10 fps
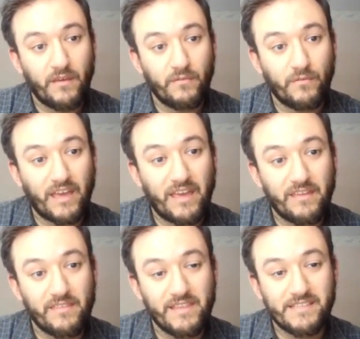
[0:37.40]
Okay,
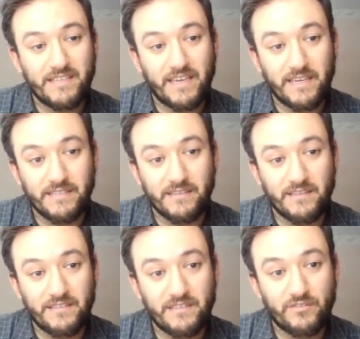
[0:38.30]
this
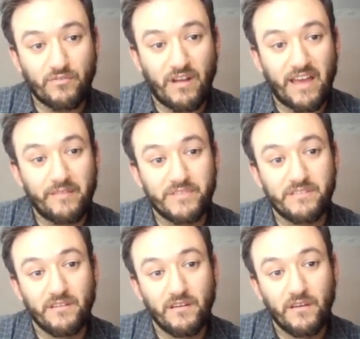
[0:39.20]
describes
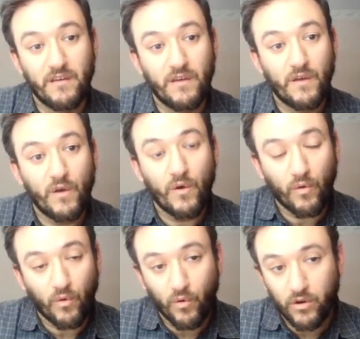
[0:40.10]

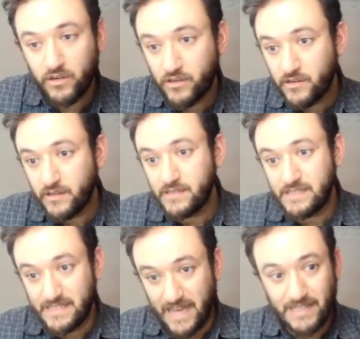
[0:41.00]
ordered
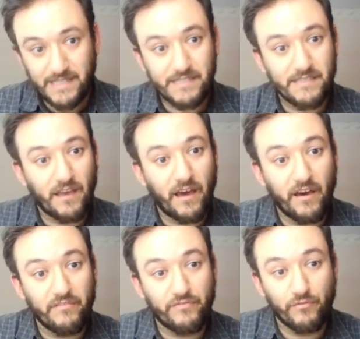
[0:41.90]
sets
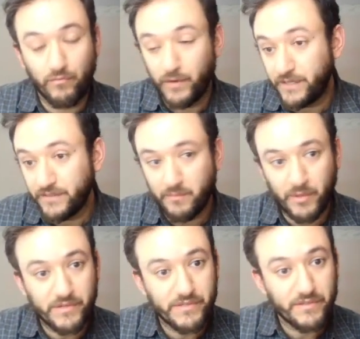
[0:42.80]
of real
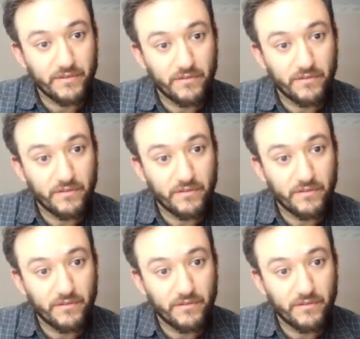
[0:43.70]
numbers.